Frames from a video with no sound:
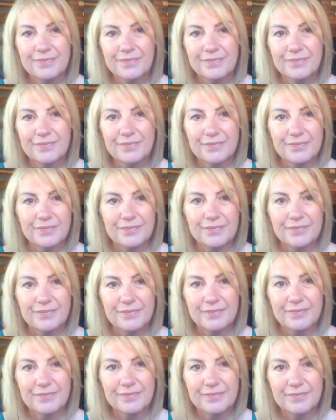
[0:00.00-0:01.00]

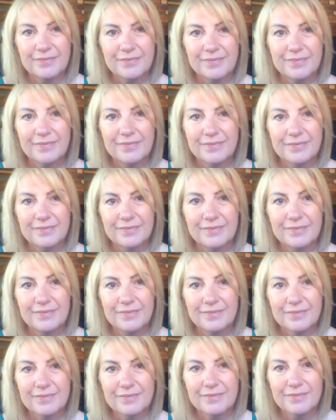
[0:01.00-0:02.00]

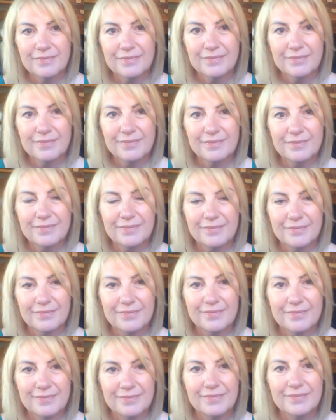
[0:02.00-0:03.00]

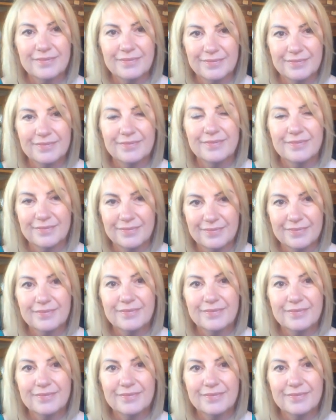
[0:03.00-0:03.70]
[no speech]